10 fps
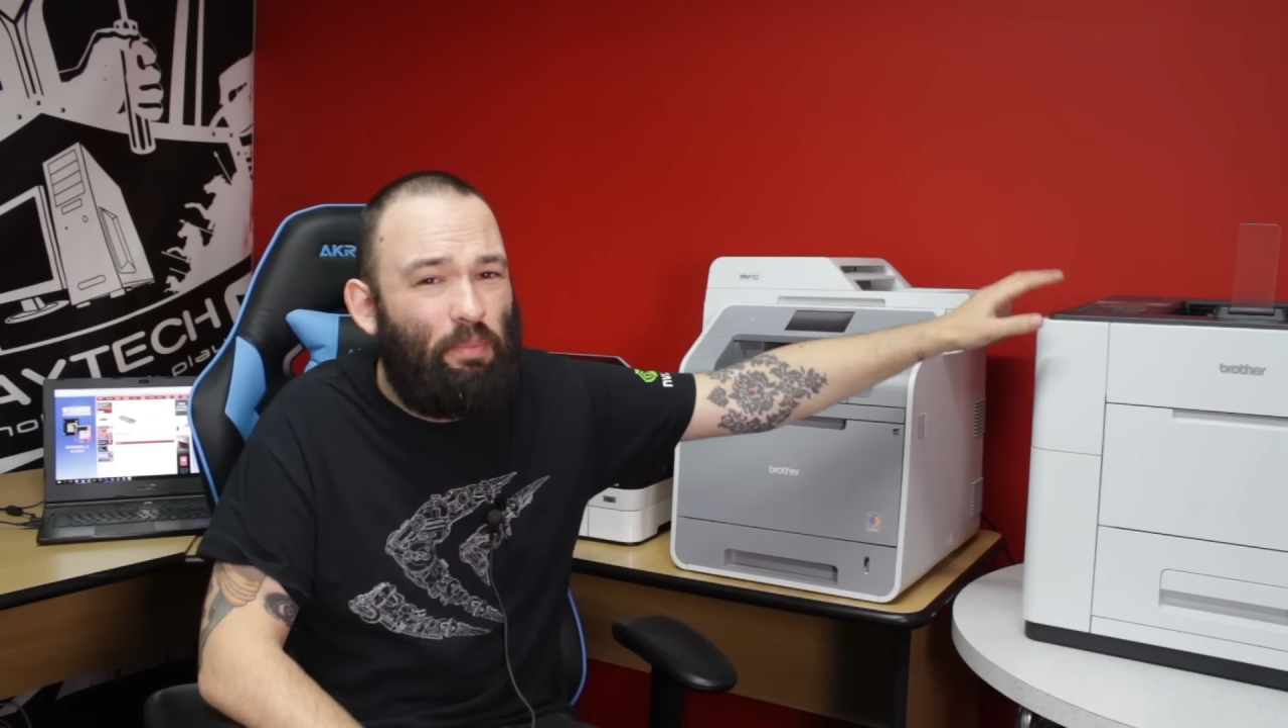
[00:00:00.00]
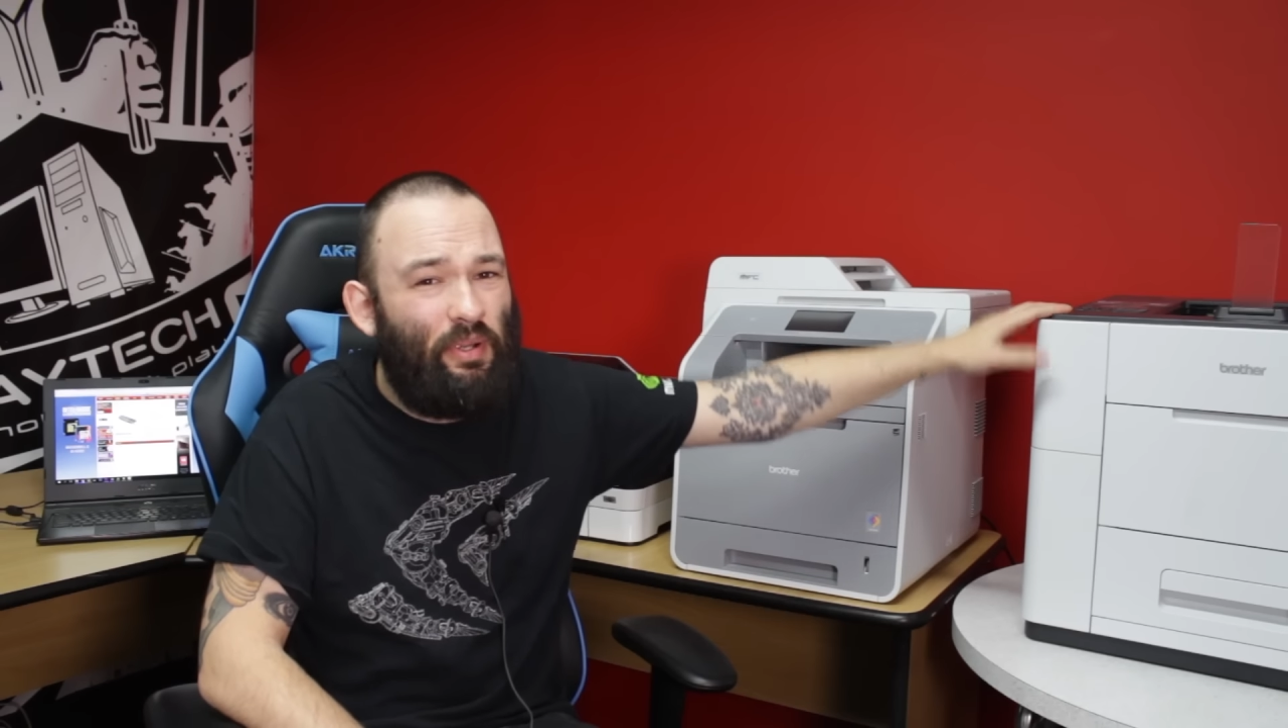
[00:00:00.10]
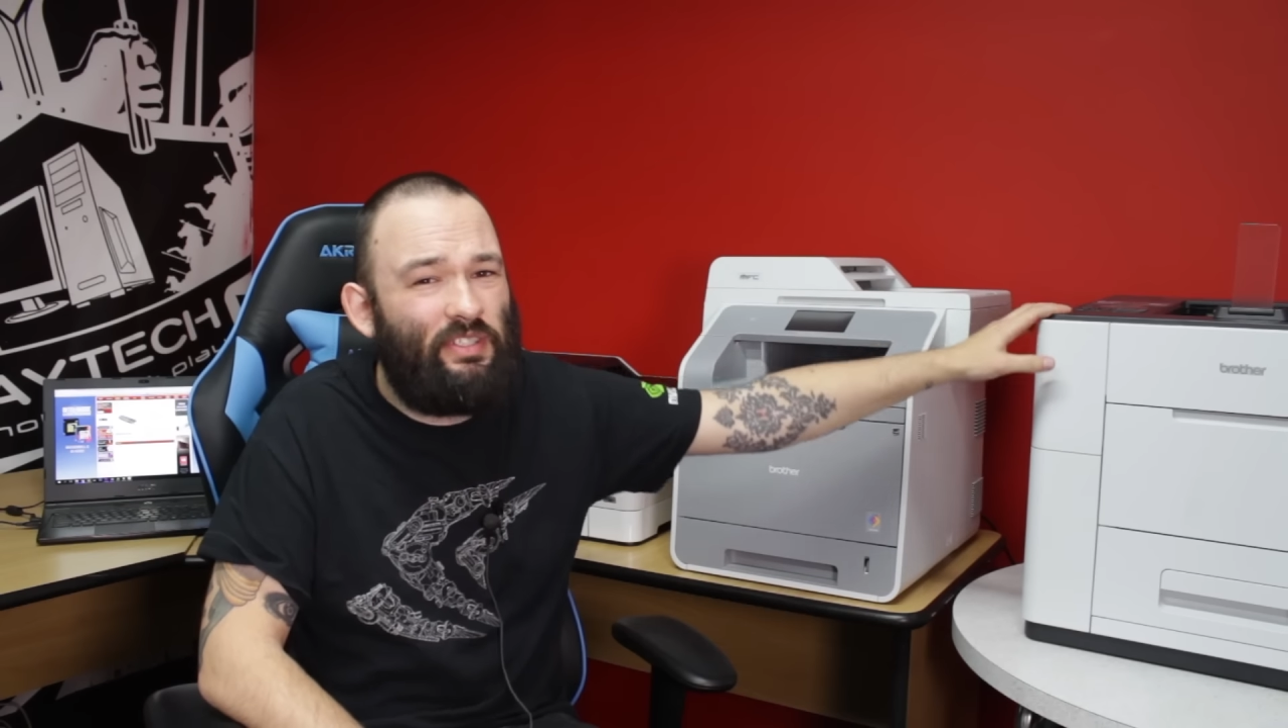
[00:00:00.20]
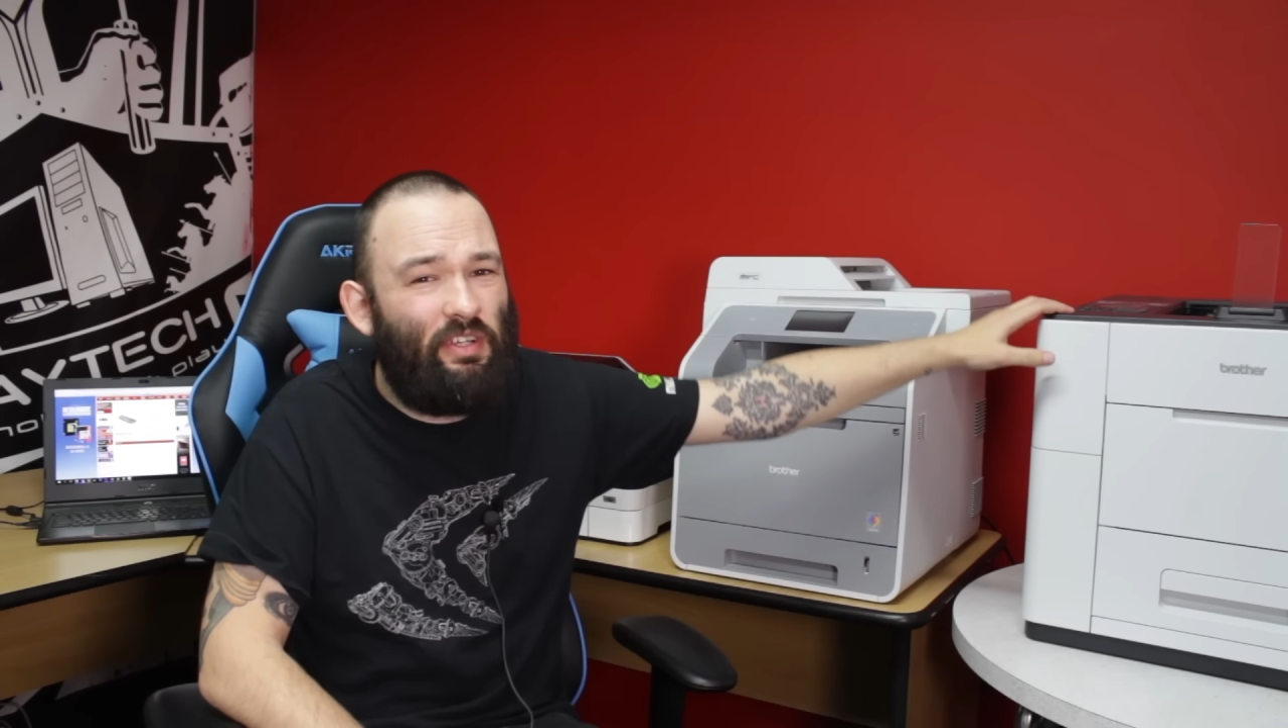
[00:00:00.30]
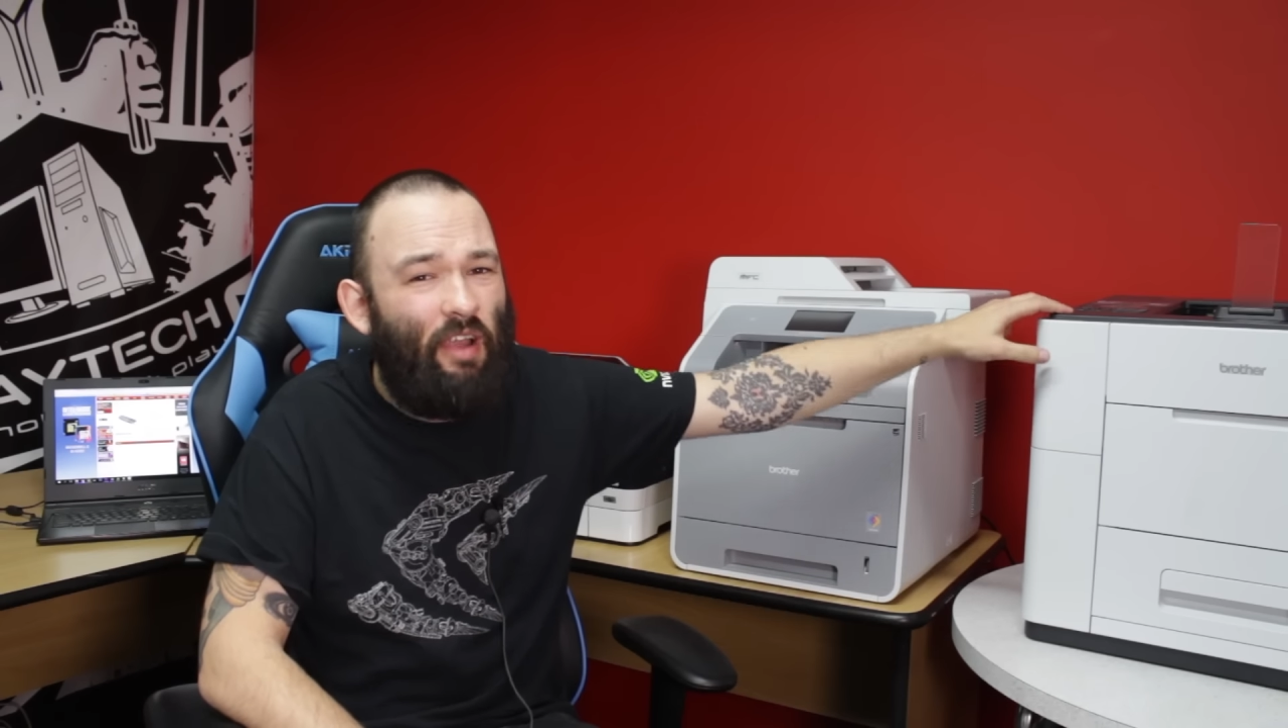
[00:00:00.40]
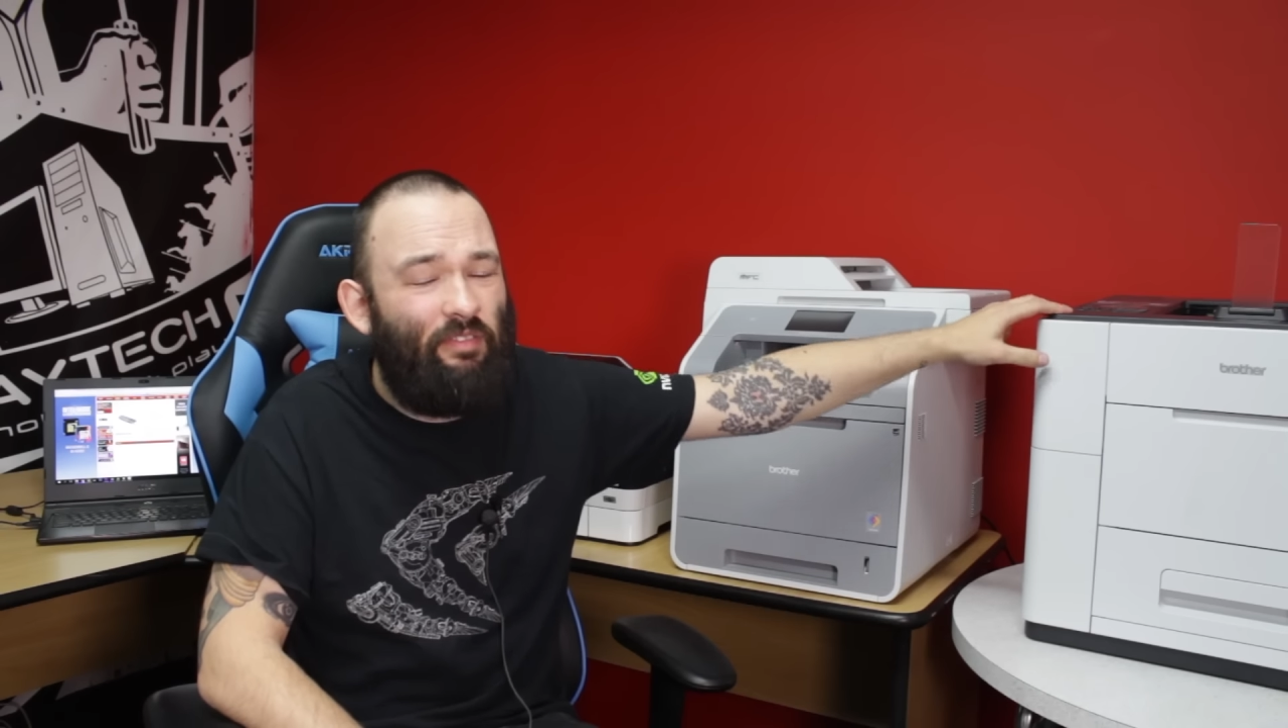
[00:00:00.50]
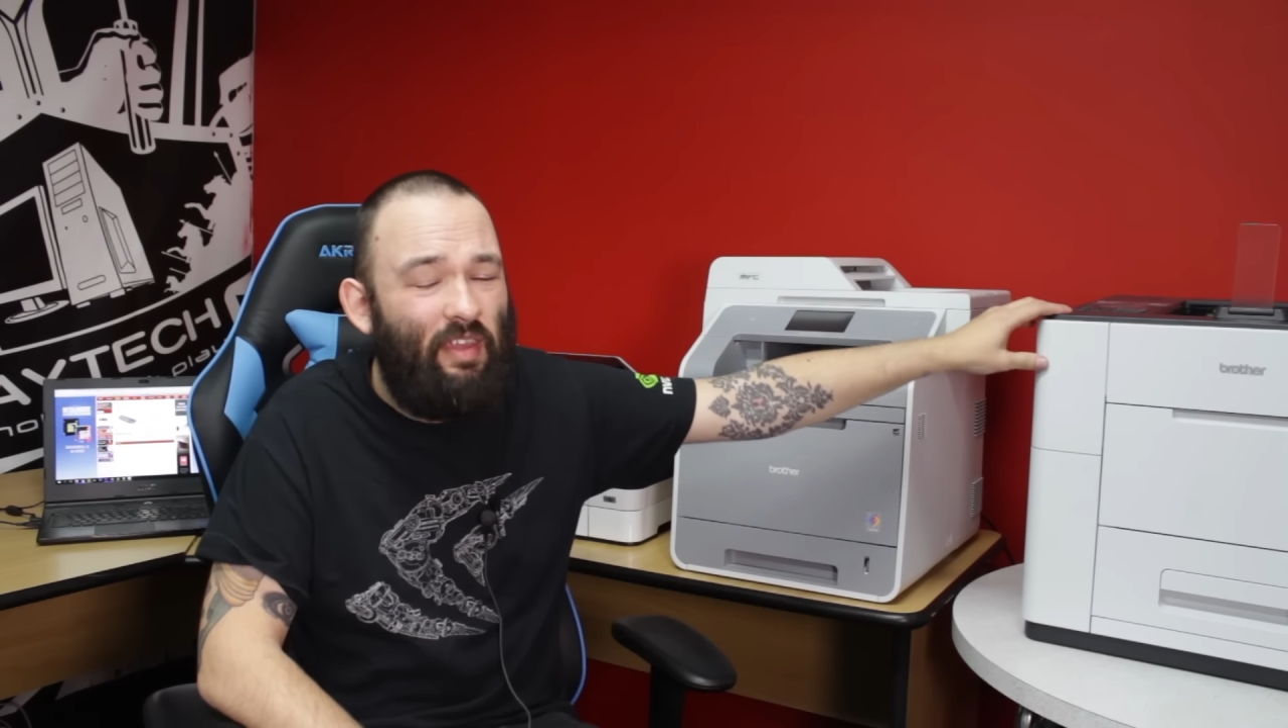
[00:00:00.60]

printer I've